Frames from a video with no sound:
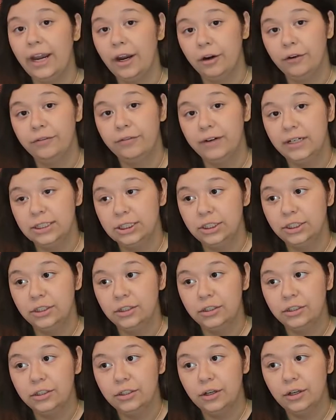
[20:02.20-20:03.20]
air
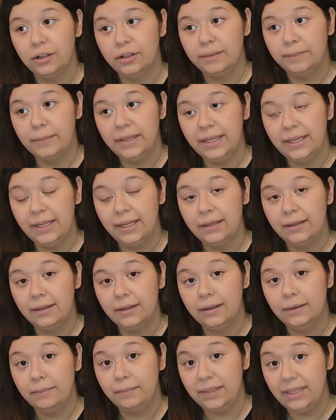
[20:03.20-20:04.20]
freshener doll
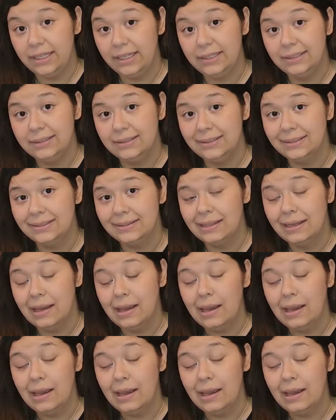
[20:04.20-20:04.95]
means,